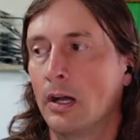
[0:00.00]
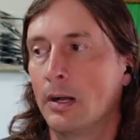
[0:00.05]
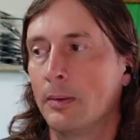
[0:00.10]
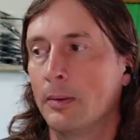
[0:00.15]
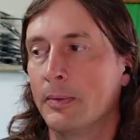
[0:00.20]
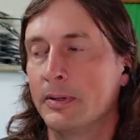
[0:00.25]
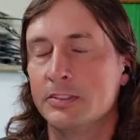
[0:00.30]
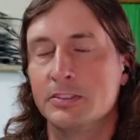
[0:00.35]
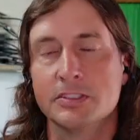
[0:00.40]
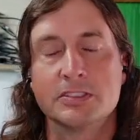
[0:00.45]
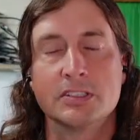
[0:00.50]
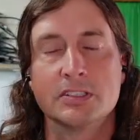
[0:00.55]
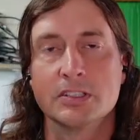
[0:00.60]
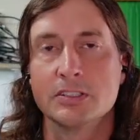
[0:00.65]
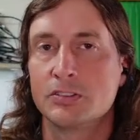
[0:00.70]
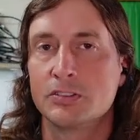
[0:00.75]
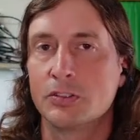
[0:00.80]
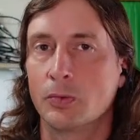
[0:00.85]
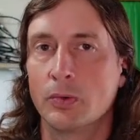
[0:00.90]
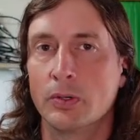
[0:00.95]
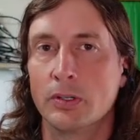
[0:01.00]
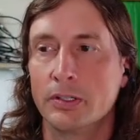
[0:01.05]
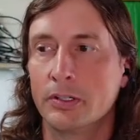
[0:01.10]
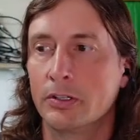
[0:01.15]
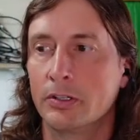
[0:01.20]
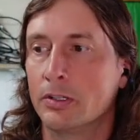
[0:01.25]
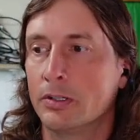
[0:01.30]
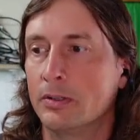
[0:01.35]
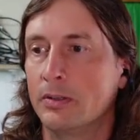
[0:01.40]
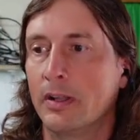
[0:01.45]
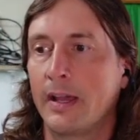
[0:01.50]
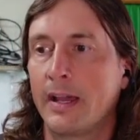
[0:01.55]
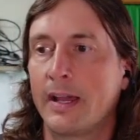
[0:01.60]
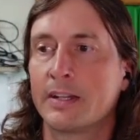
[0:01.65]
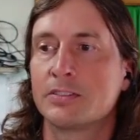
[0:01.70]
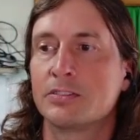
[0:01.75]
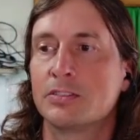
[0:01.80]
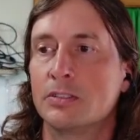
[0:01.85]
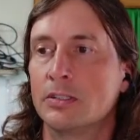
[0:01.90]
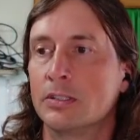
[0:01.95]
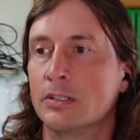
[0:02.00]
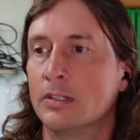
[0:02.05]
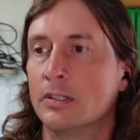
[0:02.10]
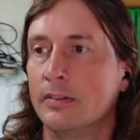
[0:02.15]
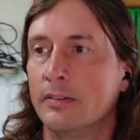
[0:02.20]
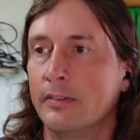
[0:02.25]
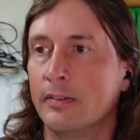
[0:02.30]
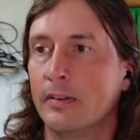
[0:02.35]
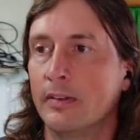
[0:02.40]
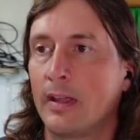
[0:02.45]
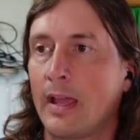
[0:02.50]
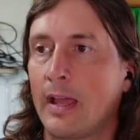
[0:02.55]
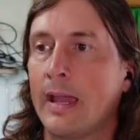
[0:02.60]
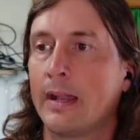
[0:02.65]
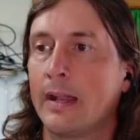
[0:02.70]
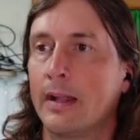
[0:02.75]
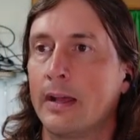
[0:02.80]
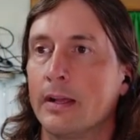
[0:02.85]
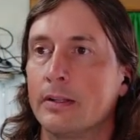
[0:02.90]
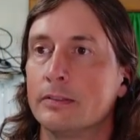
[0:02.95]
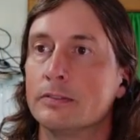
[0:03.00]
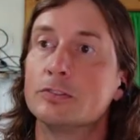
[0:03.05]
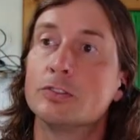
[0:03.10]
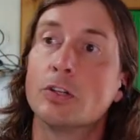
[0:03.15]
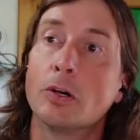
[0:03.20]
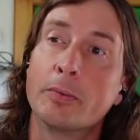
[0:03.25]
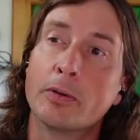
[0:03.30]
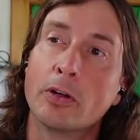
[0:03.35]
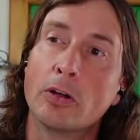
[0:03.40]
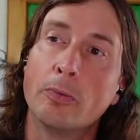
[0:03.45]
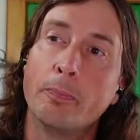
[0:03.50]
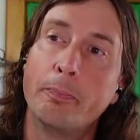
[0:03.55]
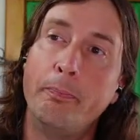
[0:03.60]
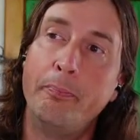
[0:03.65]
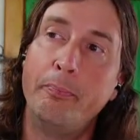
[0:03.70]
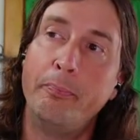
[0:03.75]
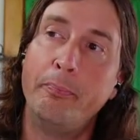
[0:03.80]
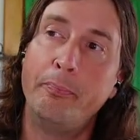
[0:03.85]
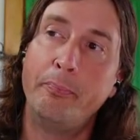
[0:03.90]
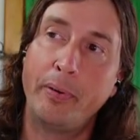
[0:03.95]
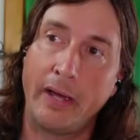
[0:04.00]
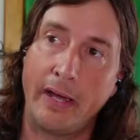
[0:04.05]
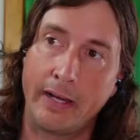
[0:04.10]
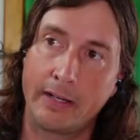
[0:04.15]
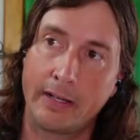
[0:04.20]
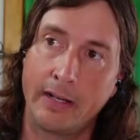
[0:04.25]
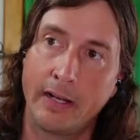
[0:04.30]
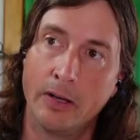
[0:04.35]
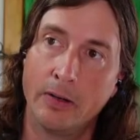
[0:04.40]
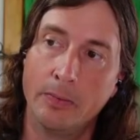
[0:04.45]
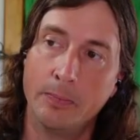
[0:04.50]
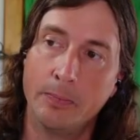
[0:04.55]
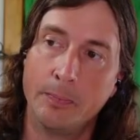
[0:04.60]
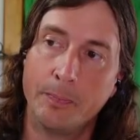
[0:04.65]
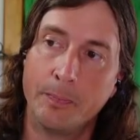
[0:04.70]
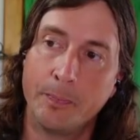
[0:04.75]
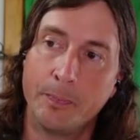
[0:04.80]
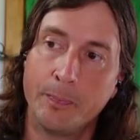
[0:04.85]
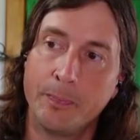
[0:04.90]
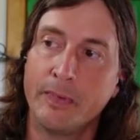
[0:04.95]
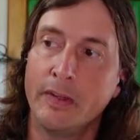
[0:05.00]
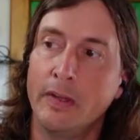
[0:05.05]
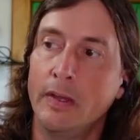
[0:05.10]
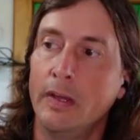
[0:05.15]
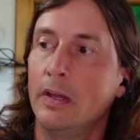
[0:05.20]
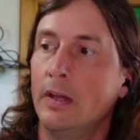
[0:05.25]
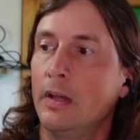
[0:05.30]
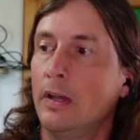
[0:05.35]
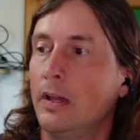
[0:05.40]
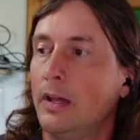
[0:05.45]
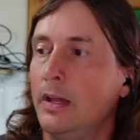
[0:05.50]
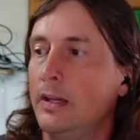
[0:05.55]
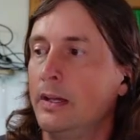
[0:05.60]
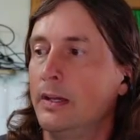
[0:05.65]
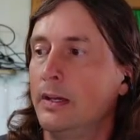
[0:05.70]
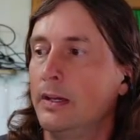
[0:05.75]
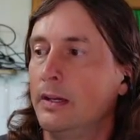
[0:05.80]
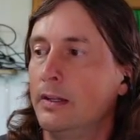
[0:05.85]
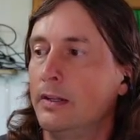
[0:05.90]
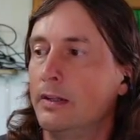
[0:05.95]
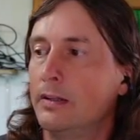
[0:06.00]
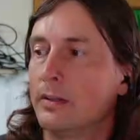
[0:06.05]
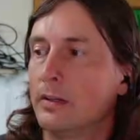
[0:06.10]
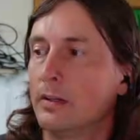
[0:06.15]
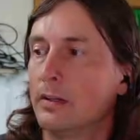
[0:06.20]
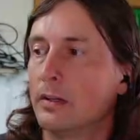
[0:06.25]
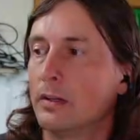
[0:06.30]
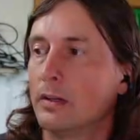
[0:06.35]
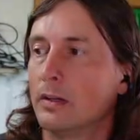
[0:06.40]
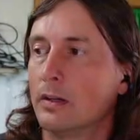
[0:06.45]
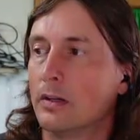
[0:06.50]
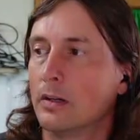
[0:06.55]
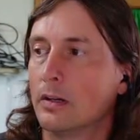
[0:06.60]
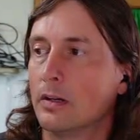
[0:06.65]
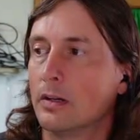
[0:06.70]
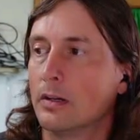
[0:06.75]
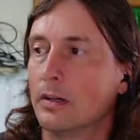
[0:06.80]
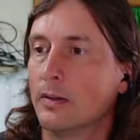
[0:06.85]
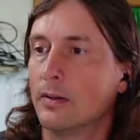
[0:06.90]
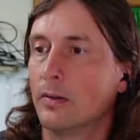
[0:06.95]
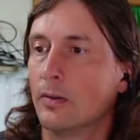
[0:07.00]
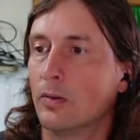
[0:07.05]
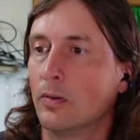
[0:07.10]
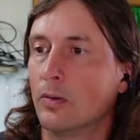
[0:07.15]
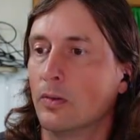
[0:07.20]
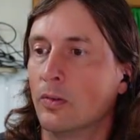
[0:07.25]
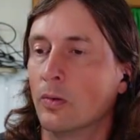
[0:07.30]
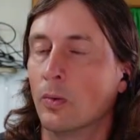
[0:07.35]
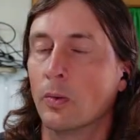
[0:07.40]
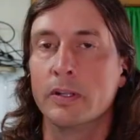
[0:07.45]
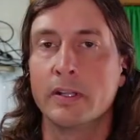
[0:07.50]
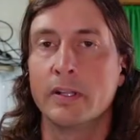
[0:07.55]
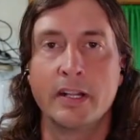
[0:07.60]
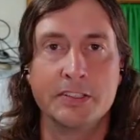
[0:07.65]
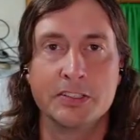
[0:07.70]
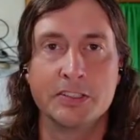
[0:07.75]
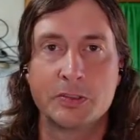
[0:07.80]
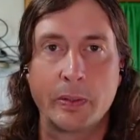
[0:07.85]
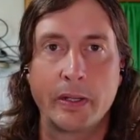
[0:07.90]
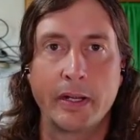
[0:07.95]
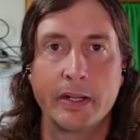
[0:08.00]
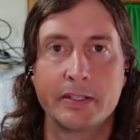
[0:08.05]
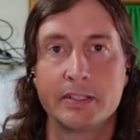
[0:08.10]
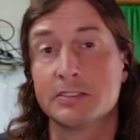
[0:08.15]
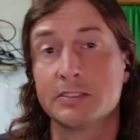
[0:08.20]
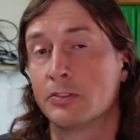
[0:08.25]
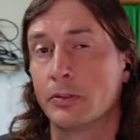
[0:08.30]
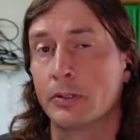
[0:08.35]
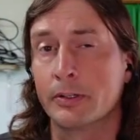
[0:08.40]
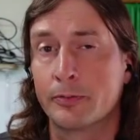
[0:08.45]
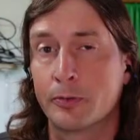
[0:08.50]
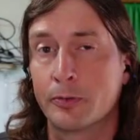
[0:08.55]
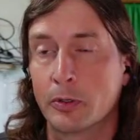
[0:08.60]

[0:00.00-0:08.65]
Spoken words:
it just is a really good extra add-on. So I'm gonna go back now, and the one that I just practiced